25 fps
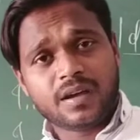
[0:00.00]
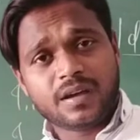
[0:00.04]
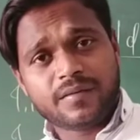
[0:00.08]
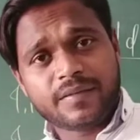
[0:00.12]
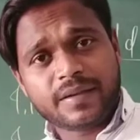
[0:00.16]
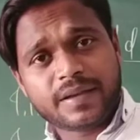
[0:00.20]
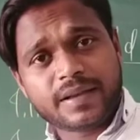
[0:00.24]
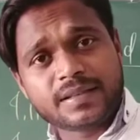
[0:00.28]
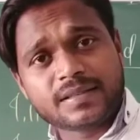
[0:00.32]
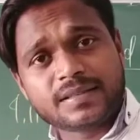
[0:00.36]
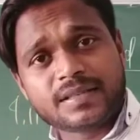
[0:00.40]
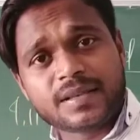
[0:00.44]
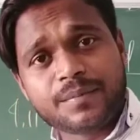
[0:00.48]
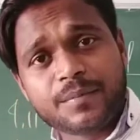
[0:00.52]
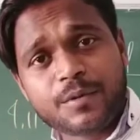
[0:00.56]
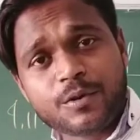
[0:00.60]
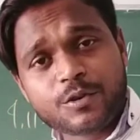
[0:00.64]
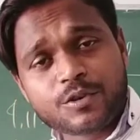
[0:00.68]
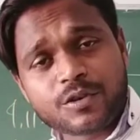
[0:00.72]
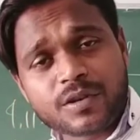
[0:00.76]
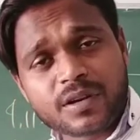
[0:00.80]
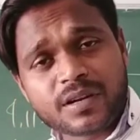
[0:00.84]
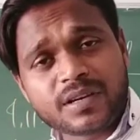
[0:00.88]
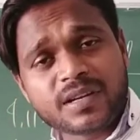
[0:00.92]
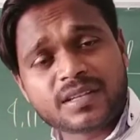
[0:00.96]
we can say
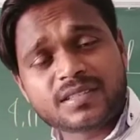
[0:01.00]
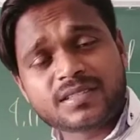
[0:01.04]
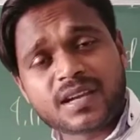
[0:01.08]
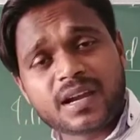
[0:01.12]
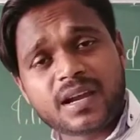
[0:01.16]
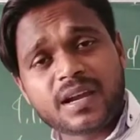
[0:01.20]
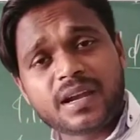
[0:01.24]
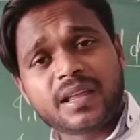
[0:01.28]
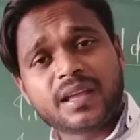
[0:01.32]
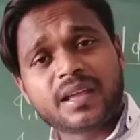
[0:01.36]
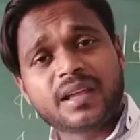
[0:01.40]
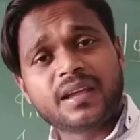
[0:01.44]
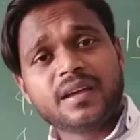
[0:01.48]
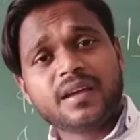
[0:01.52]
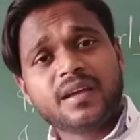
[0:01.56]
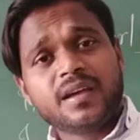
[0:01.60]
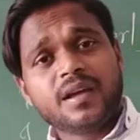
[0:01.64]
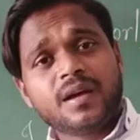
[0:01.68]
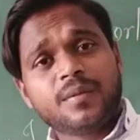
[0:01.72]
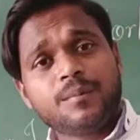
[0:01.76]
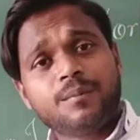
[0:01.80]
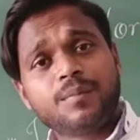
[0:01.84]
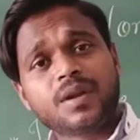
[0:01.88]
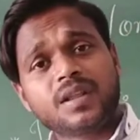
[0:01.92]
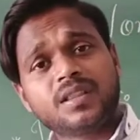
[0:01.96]
mutual
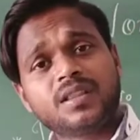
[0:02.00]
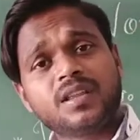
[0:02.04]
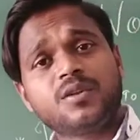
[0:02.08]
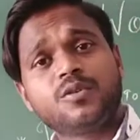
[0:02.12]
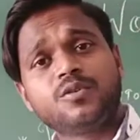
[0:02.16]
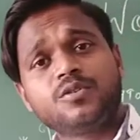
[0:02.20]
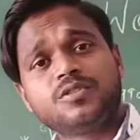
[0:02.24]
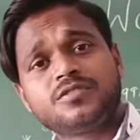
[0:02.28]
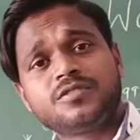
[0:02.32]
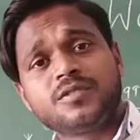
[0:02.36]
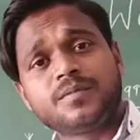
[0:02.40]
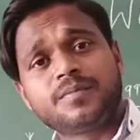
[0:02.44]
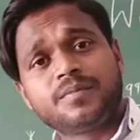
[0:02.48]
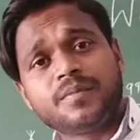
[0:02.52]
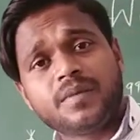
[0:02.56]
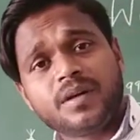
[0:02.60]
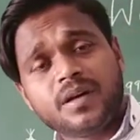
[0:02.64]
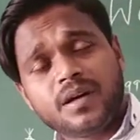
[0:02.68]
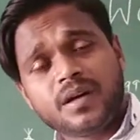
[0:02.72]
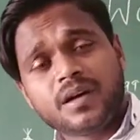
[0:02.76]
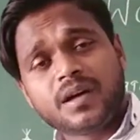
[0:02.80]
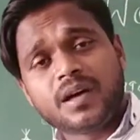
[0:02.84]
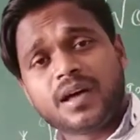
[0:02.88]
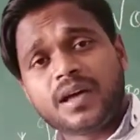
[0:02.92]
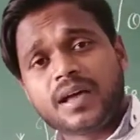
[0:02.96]
understanding, brotherhoodship,
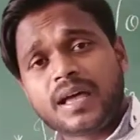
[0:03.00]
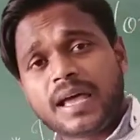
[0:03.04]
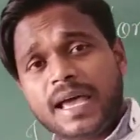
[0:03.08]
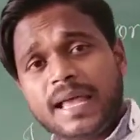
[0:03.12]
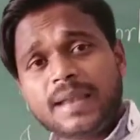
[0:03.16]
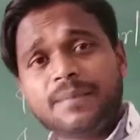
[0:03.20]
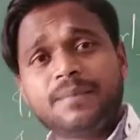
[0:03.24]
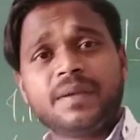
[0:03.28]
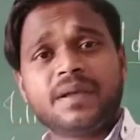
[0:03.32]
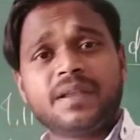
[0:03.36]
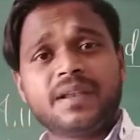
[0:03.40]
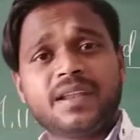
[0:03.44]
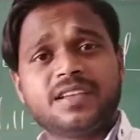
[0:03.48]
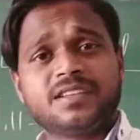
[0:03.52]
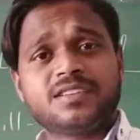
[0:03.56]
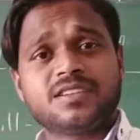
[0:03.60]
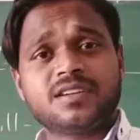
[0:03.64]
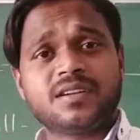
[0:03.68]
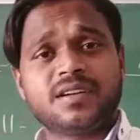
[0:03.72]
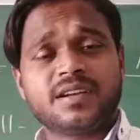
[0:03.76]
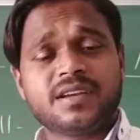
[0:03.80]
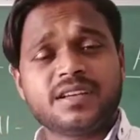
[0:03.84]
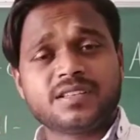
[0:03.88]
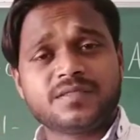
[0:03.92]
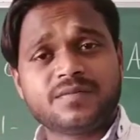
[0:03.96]
helping
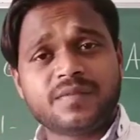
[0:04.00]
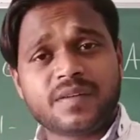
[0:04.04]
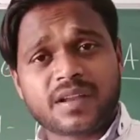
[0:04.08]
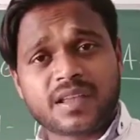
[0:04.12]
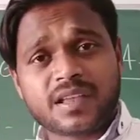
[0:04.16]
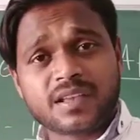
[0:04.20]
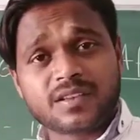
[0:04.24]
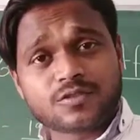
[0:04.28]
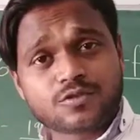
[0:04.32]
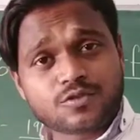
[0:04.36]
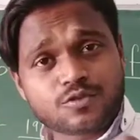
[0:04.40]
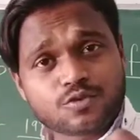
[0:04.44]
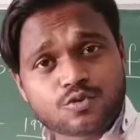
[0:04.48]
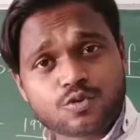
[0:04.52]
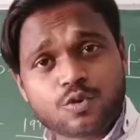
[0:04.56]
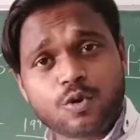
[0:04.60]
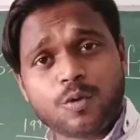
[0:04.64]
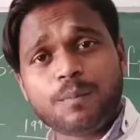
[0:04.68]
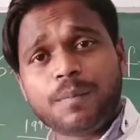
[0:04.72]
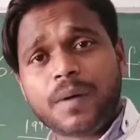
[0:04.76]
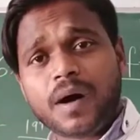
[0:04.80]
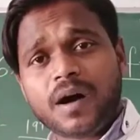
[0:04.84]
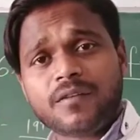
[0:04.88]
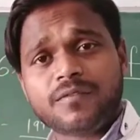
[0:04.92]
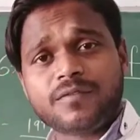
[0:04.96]
nature is working so
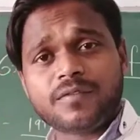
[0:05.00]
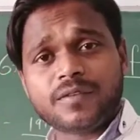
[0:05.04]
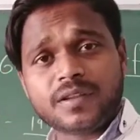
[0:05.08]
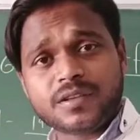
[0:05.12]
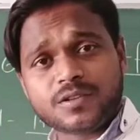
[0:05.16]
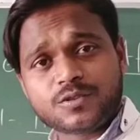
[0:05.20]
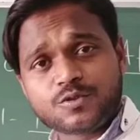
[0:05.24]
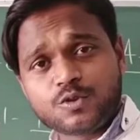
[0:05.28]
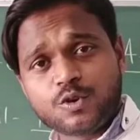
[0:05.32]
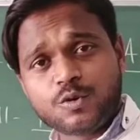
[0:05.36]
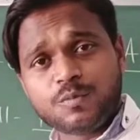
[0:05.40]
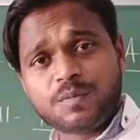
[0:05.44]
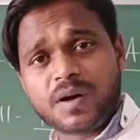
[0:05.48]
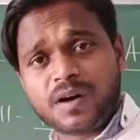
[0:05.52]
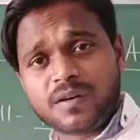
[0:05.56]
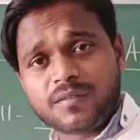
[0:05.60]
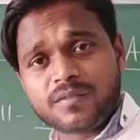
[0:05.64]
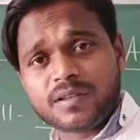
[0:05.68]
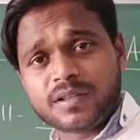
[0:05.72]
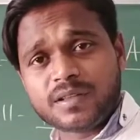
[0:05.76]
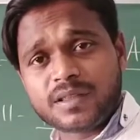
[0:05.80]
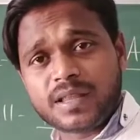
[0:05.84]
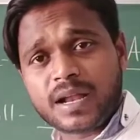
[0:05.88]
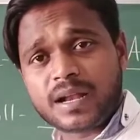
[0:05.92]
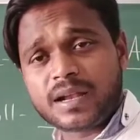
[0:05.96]
powerfully
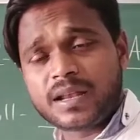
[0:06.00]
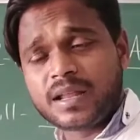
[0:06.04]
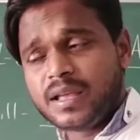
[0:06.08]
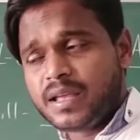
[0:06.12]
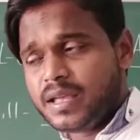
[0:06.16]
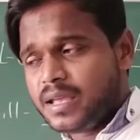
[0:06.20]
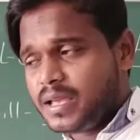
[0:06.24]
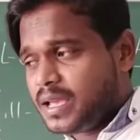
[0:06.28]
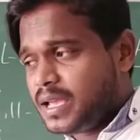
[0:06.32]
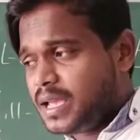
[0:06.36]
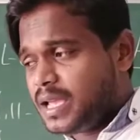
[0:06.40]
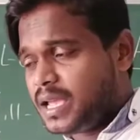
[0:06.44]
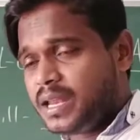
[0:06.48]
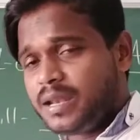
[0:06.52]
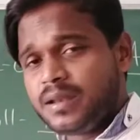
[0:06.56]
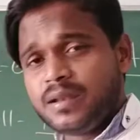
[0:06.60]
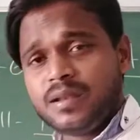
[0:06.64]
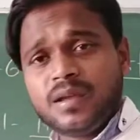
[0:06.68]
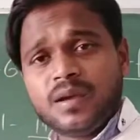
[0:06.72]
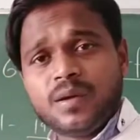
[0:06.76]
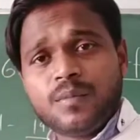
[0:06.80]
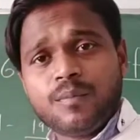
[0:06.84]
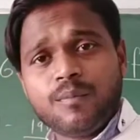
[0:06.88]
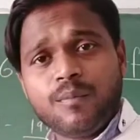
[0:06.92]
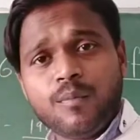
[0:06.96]
that
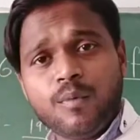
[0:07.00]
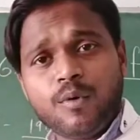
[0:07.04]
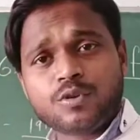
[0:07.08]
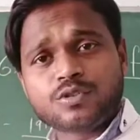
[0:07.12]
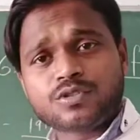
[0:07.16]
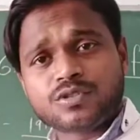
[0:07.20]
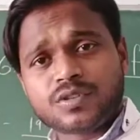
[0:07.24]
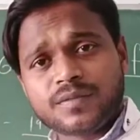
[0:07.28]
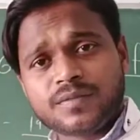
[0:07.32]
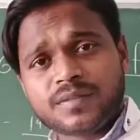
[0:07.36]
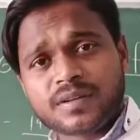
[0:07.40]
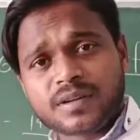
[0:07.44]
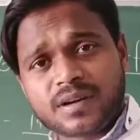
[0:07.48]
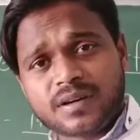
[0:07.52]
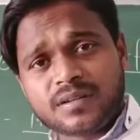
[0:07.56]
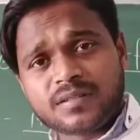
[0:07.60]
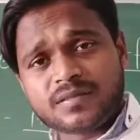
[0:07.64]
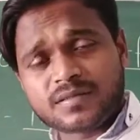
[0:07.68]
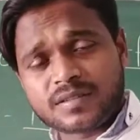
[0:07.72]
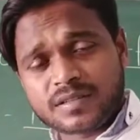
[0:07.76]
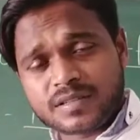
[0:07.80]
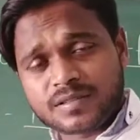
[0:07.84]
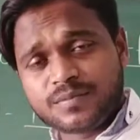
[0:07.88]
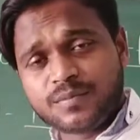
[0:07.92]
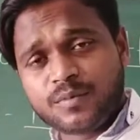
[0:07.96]
in most of the
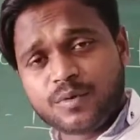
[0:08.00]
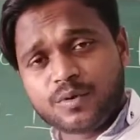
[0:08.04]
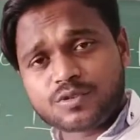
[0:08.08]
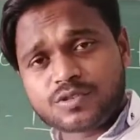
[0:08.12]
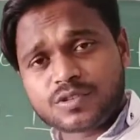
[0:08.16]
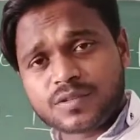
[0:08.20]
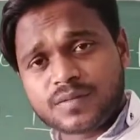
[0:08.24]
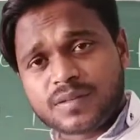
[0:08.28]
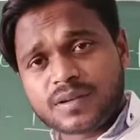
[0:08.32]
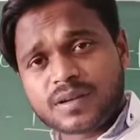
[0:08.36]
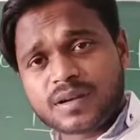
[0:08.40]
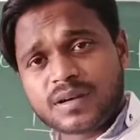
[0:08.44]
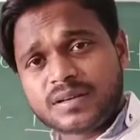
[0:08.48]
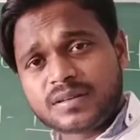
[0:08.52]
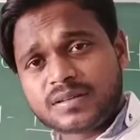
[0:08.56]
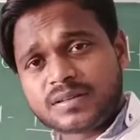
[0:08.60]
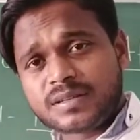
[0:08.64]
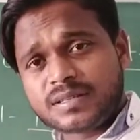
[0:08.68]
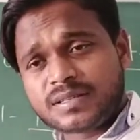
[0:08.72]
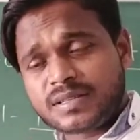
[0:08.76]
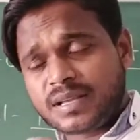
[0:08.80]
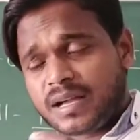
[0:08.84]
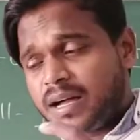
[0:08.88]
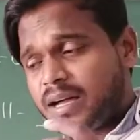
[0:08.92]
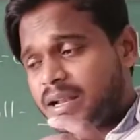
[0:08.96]

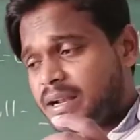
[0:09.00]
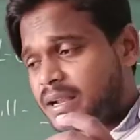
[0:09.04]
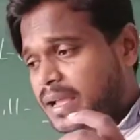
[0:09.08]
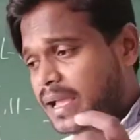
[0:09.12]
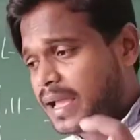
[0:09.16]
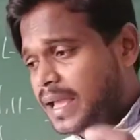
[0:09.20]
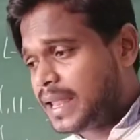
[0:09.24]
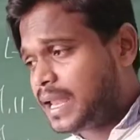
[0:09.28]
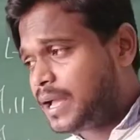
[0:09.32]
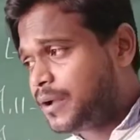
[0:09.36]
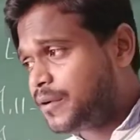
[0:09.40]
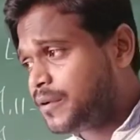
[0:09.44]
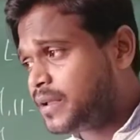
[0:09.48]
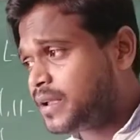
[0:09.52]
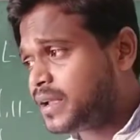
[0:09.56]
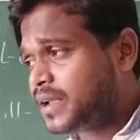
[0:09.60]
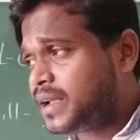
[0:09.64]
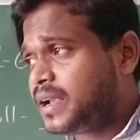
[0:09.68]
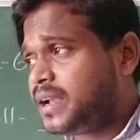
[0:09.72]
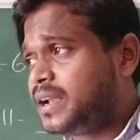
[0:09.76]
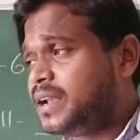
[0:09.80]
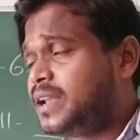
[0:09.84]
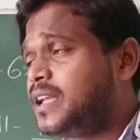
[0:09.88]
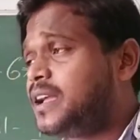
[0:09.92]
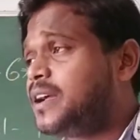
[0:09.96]
countries are
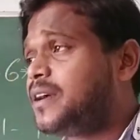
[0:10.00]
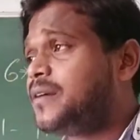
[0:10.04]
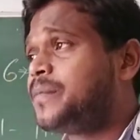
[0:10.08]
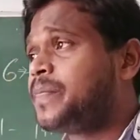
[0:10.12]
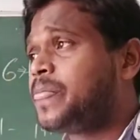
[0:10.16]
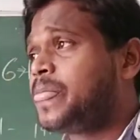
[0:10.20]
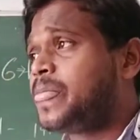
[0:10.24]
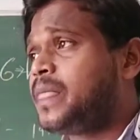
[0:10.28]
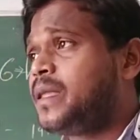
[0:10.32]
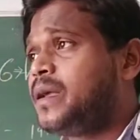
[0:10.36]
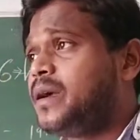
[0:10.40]
allowing India